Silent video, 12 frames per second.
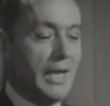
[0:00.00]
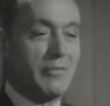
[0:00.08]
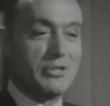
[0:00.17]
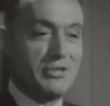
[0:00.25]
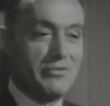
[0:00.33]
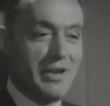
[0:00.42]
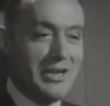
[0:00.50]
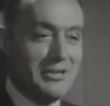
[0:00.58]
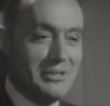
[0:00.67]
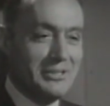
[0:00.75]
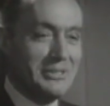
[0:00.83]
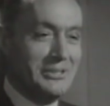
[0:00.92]
I was
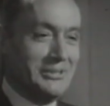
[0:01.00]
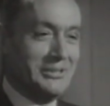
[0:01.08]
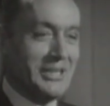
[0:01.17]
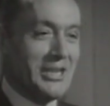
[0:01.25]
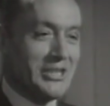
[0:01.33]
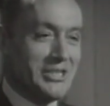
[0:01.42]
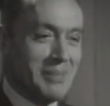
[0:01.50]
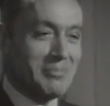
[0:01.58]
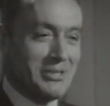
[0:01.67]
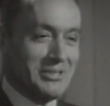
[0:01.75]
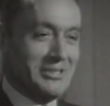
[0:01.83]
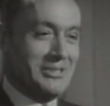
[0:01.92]
invited. I
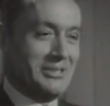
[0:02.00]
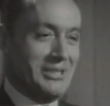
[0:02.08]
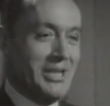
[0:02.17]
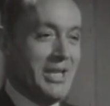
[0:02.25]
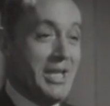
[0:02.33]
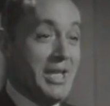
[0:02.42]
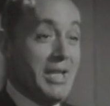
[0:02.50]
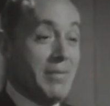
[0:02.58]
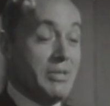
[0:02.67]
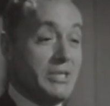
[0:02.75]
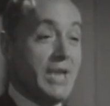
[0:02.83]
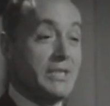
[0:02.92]
accepted.
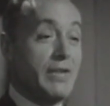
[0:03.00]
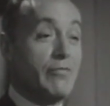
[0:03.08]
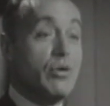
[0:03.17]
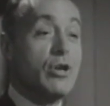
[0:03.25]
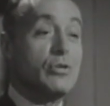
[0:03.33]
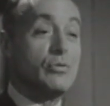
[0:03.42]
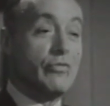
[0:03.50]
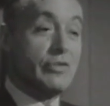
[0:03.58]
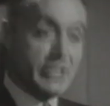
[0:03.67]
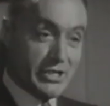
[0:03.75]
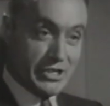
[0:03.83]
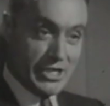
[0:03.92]
Besides, I've wanted to
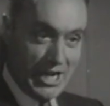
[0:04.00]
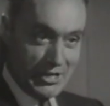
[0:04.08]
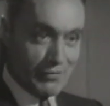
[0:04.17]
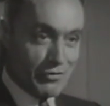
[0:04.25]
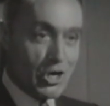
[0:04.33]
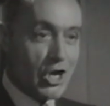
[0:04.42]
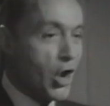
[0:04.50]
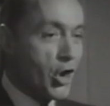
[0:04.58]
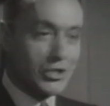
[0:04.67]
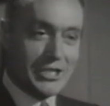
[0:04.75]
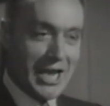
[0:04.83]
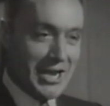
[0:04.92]
visit Seattle for a
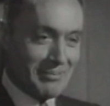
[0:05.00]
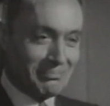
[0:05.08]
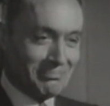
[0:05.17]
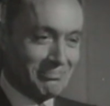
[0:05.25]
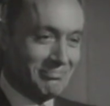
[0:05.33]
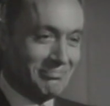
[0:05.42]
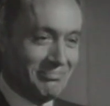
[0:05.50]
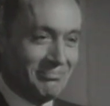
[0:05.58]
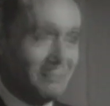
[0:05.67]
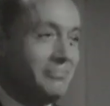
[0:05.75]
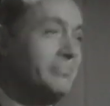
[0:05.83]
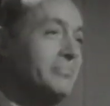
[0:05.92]
long time. Alan,
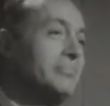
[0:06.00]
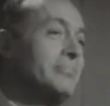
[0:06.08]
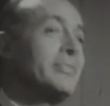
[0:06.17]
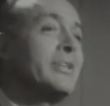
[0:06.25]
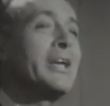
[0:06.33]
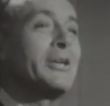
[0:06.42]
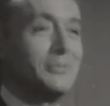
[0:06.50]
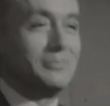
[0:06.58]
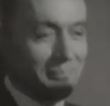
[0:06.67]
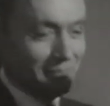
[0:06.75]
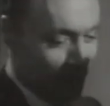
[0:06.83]
it's for you. Thank you.